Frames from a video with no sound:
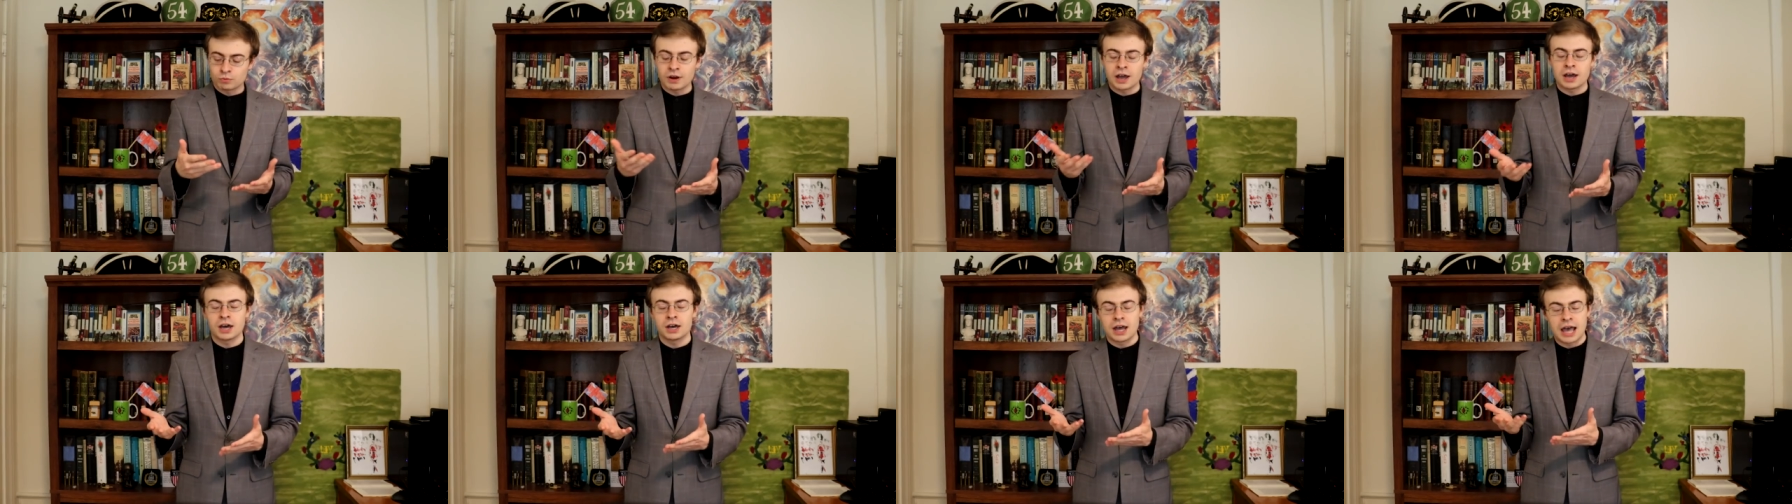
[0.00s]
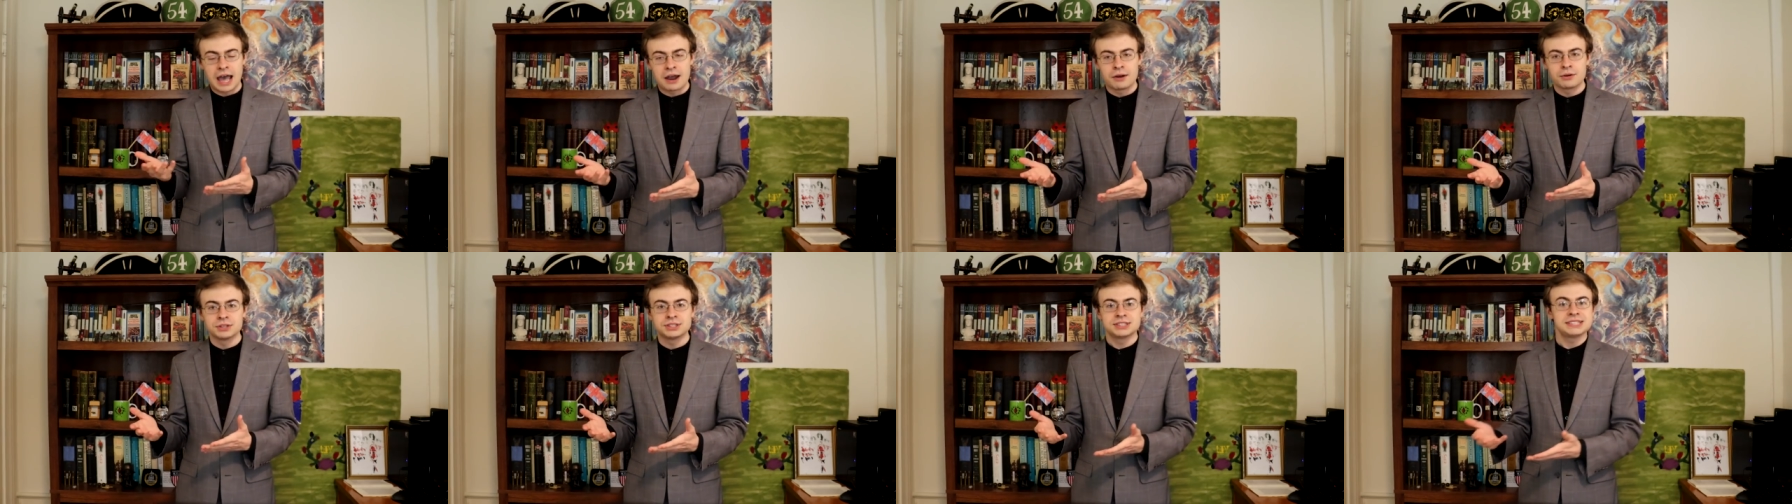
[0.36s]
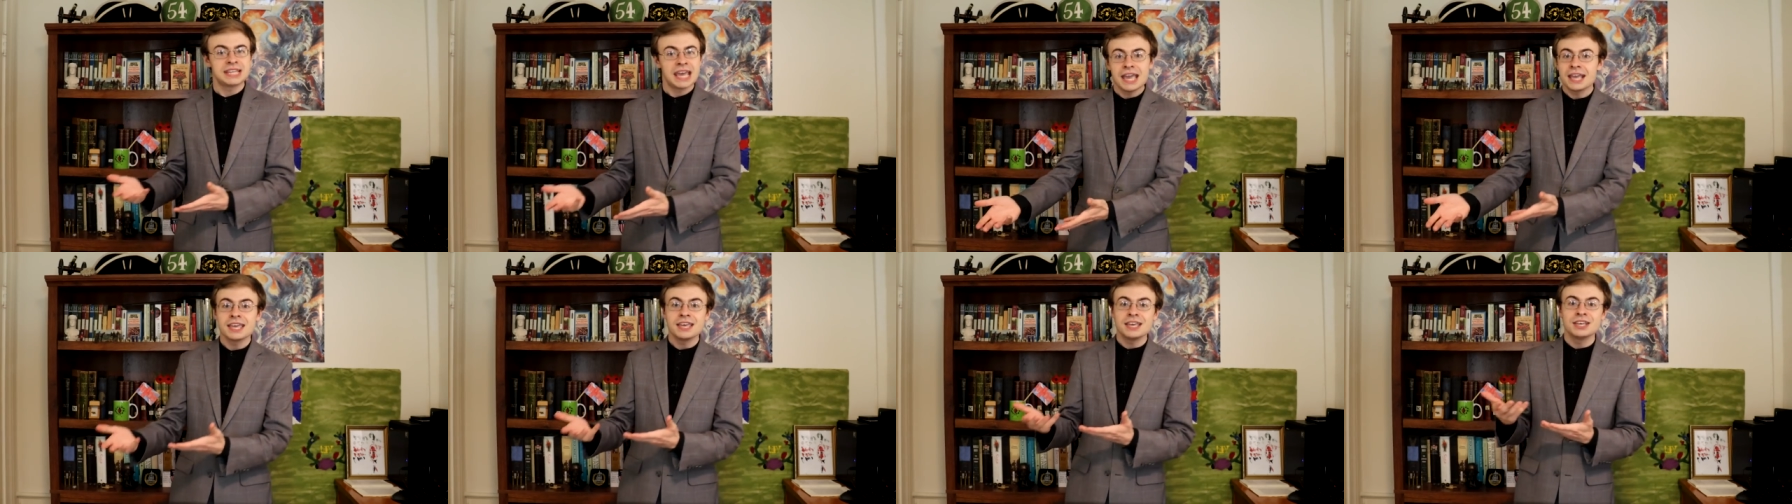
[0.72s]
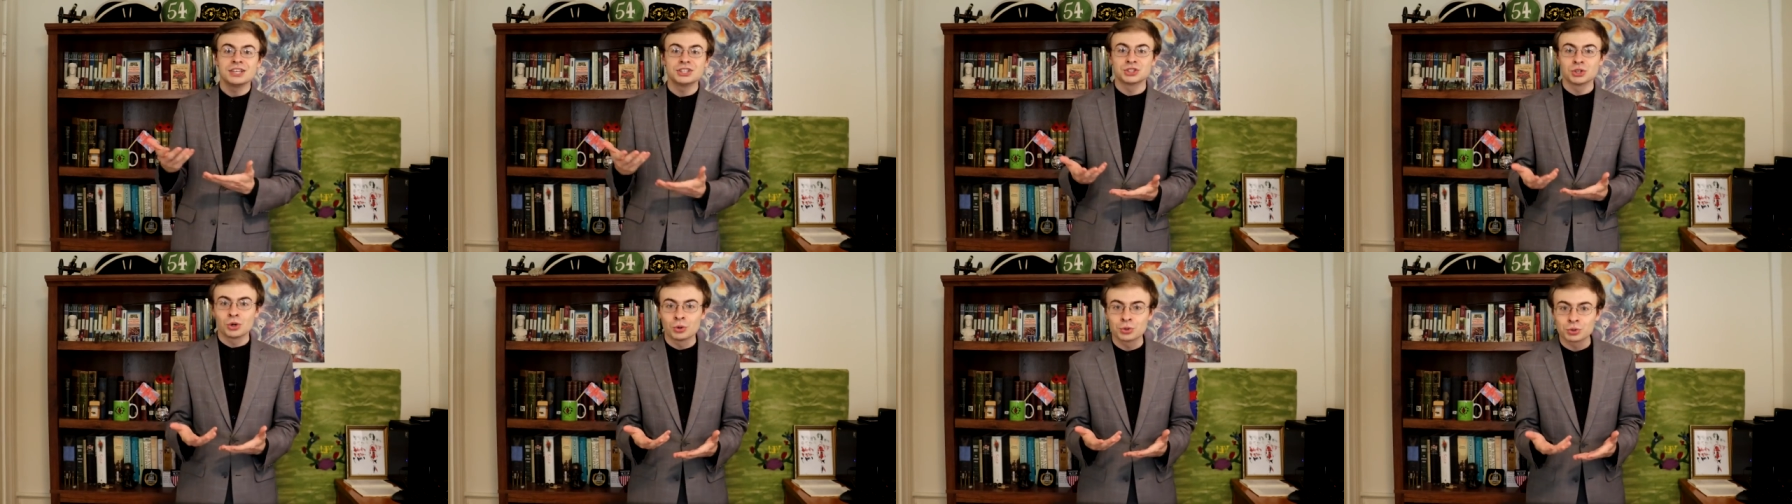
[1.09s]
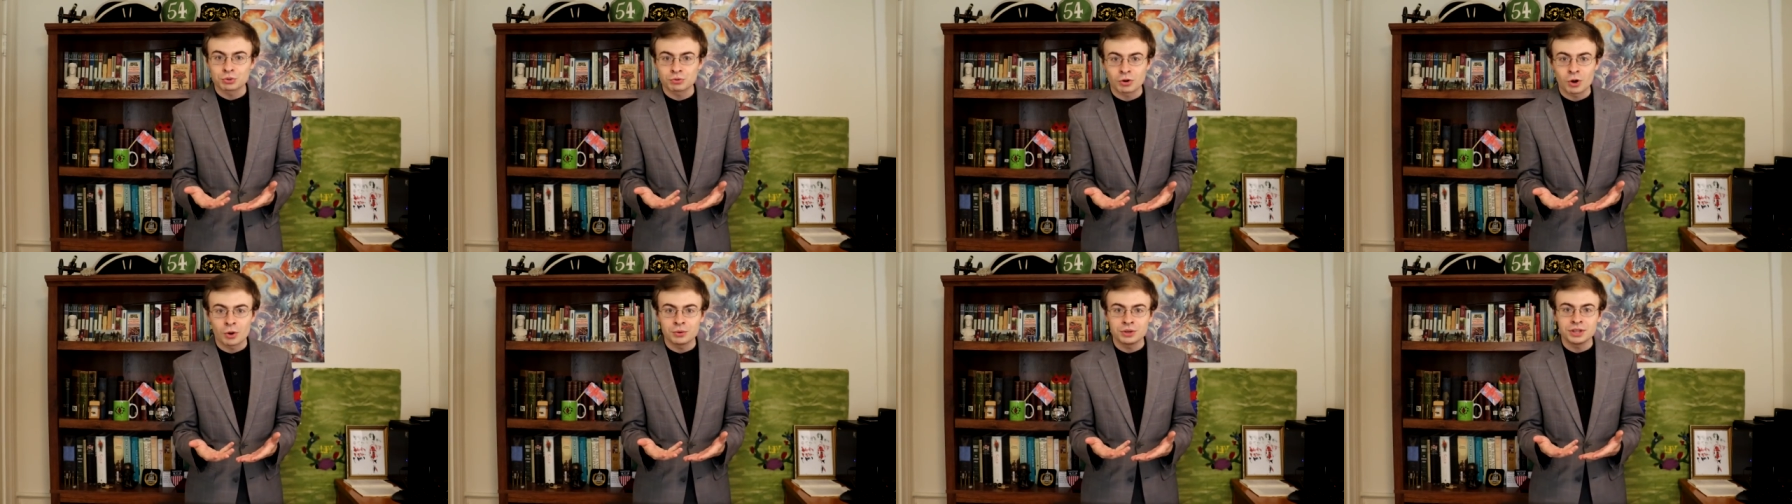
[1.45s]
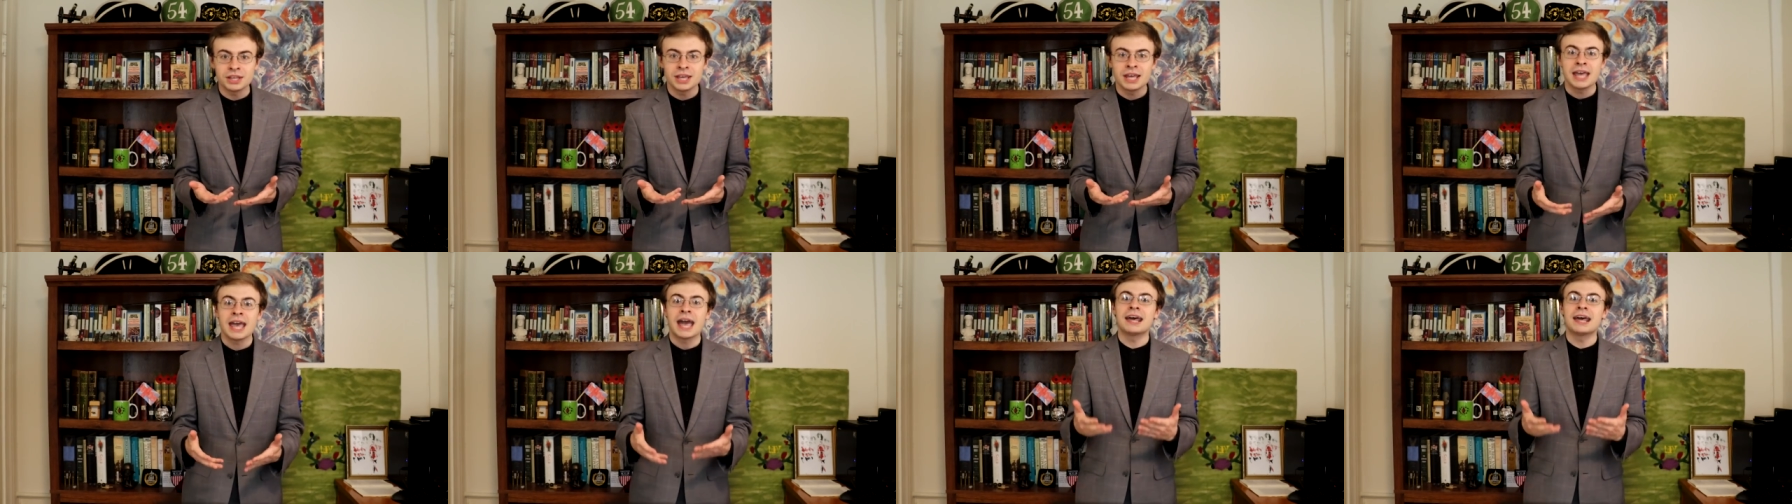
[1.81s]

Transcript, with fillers: uh, Harris taking his old crony